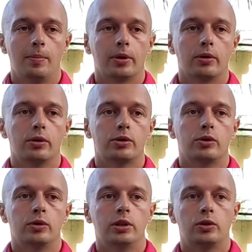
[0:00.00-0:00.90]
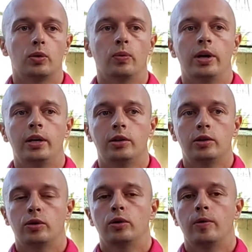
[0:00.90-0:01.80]
because you need to
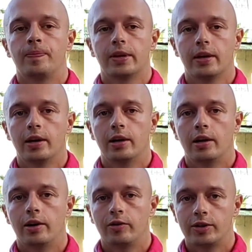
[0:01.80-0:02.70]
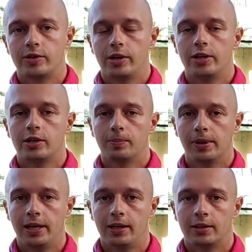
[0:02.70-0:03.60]
wait your registration
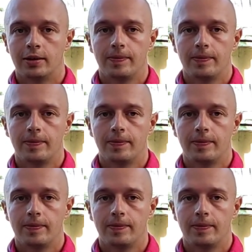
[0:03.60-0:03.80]
plate.